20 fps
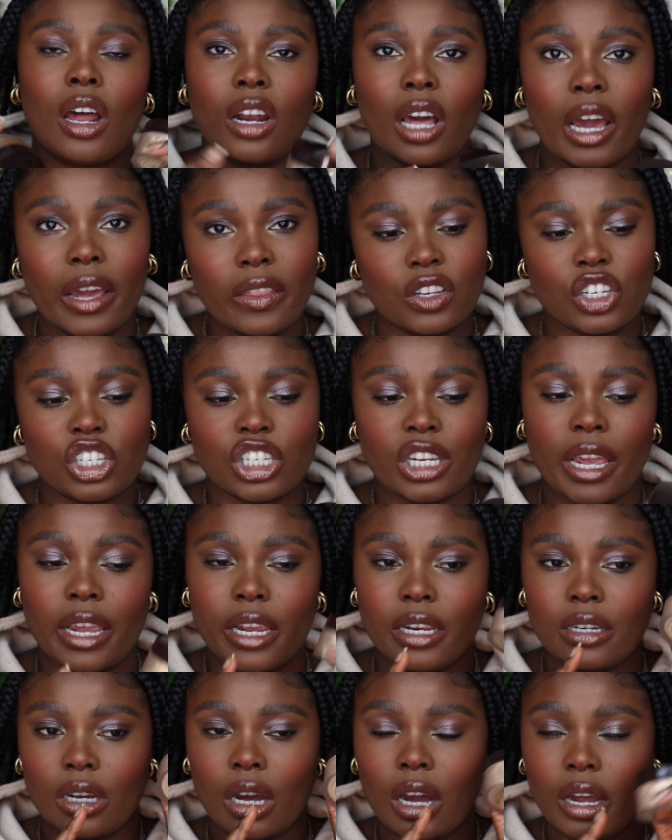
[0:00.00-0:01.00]
like the
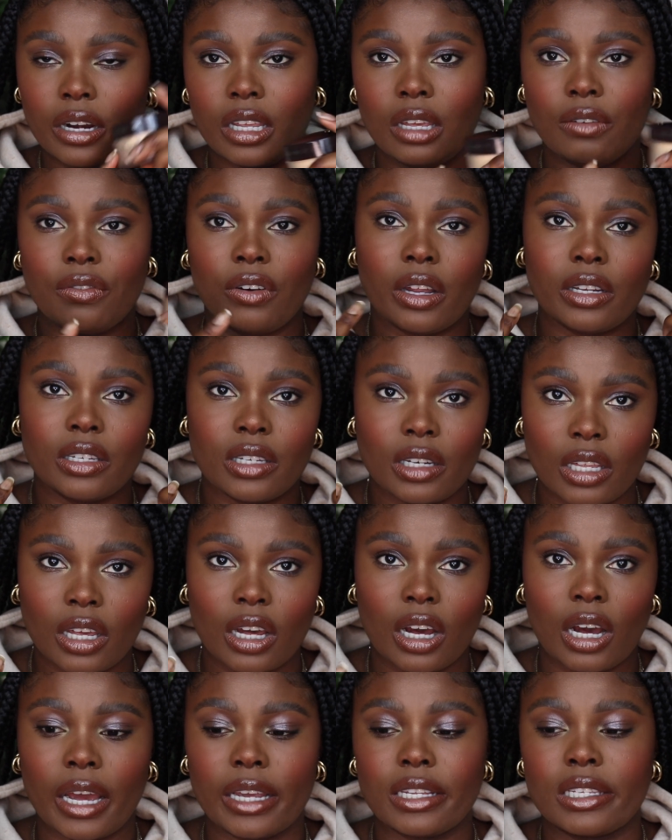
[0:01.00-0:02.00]
shade Honey for under the
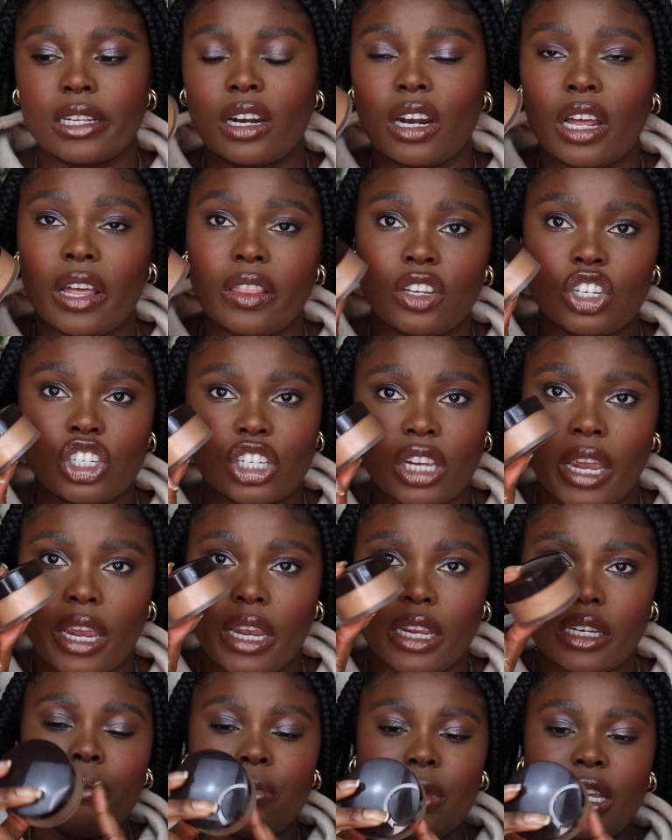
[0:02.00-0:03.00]
eyes, and I like the
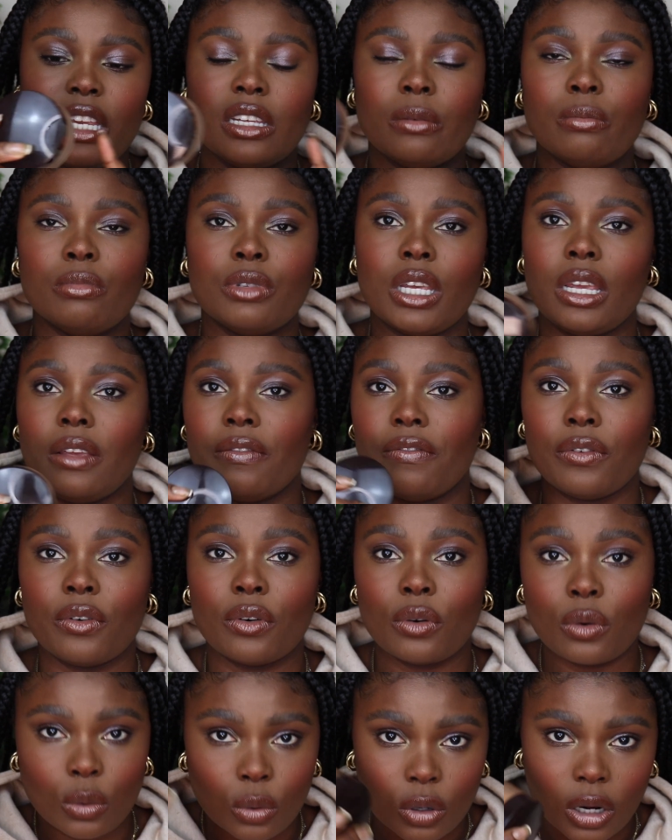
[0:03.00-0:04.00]
shade Medium Deep
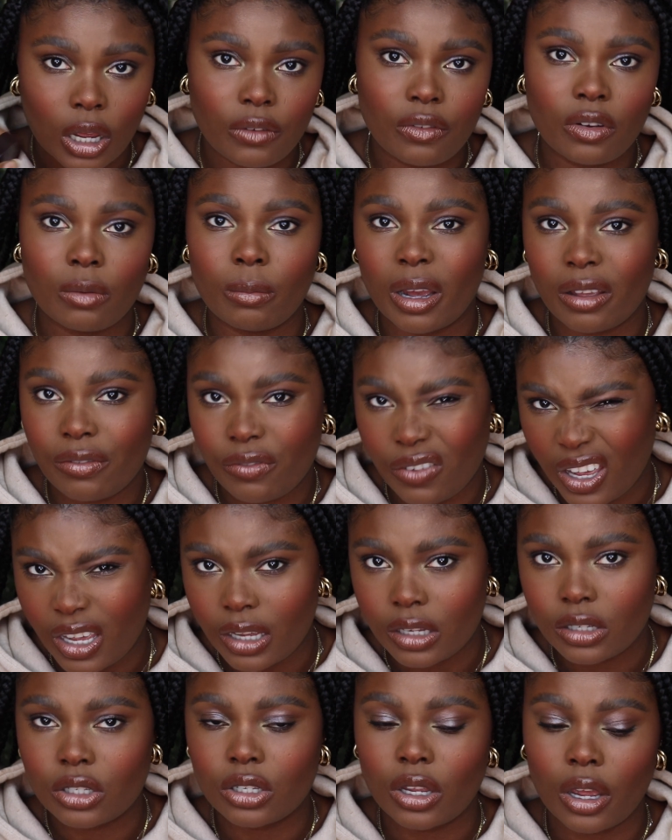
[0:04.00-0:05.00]
for all over my
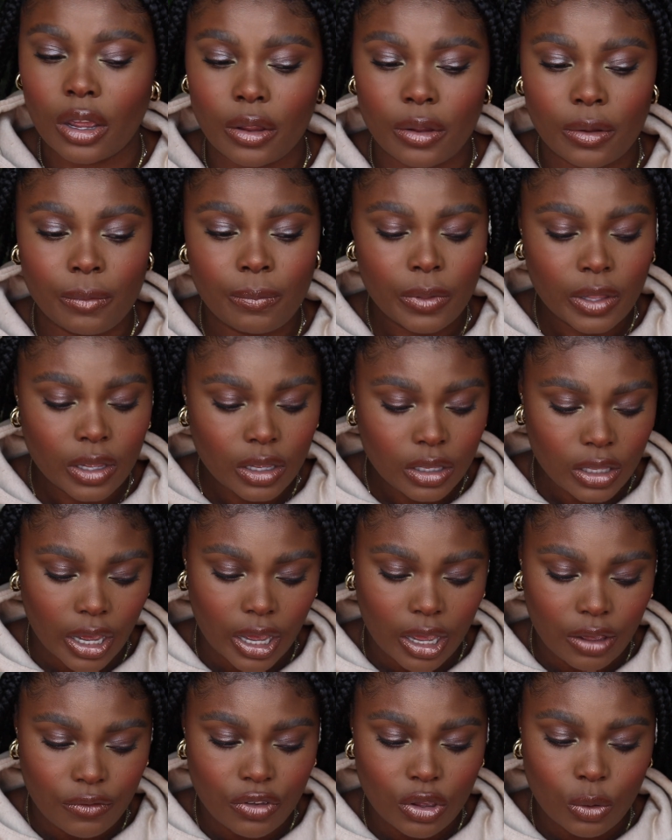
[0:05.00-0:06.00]
face. So yeah,
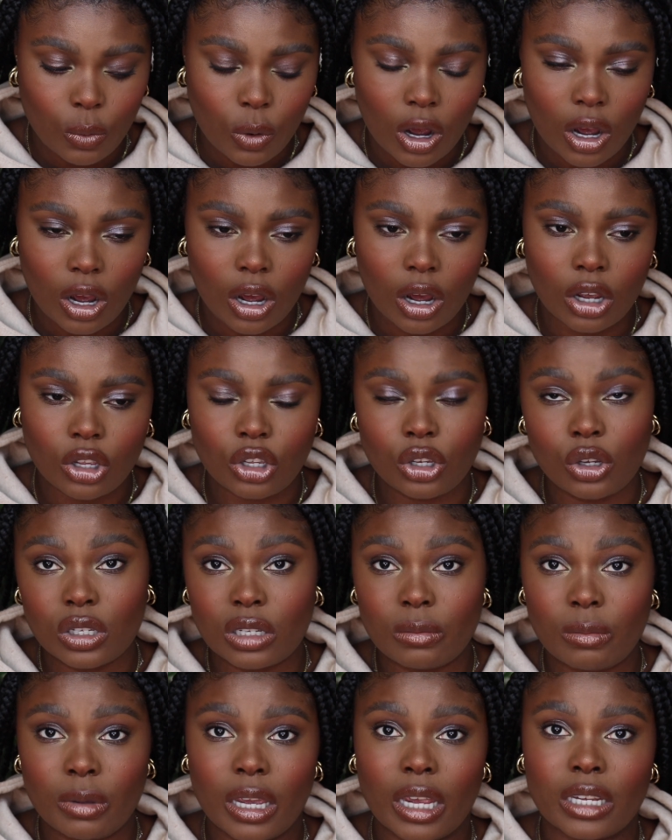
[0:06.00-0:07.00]
if you are using
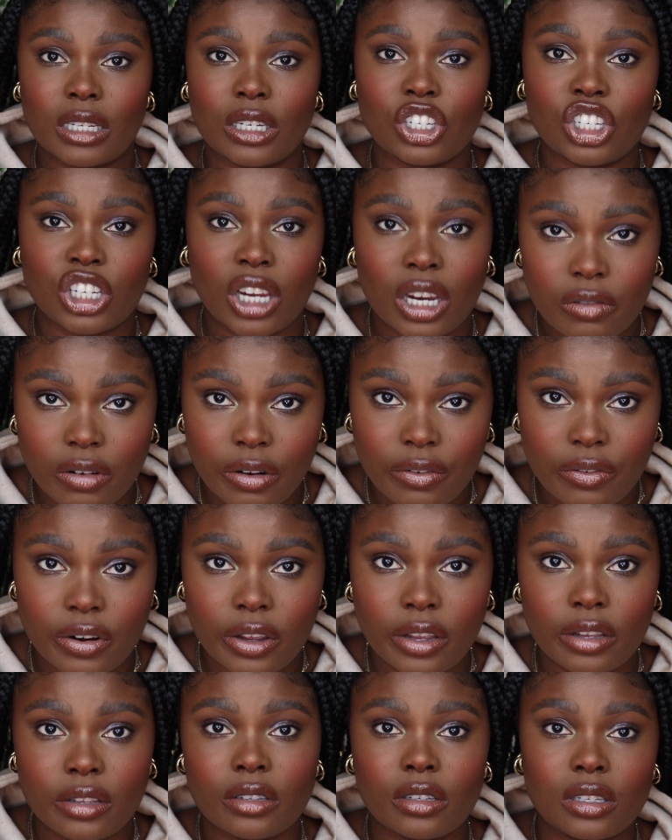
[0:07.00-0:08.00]
me as a shade
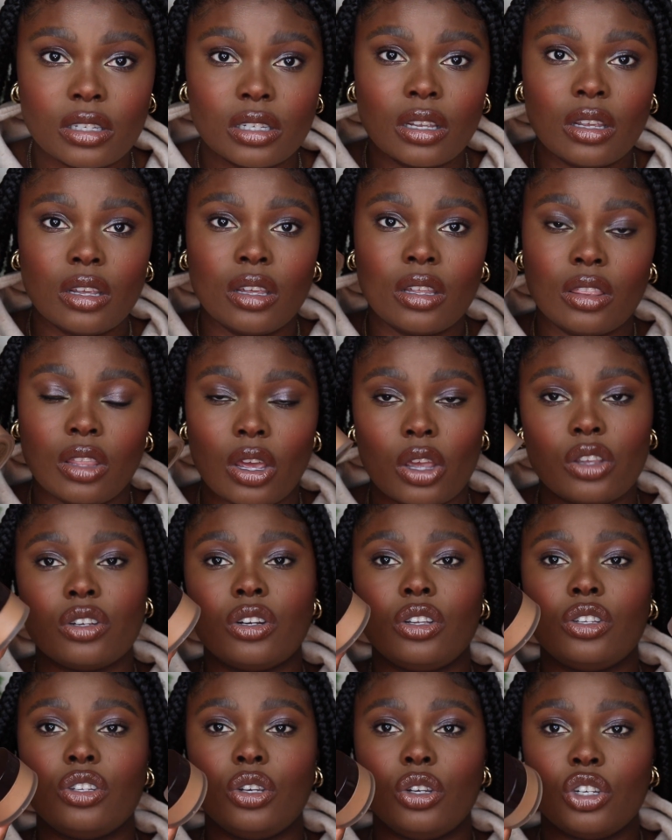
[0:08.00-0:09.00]
reference, those are the
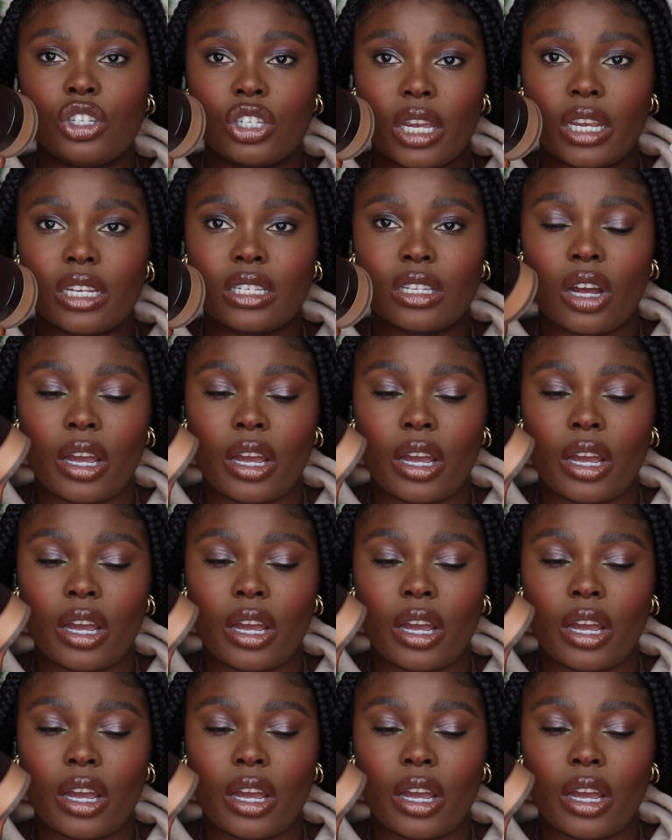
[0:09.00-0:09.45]
two shades that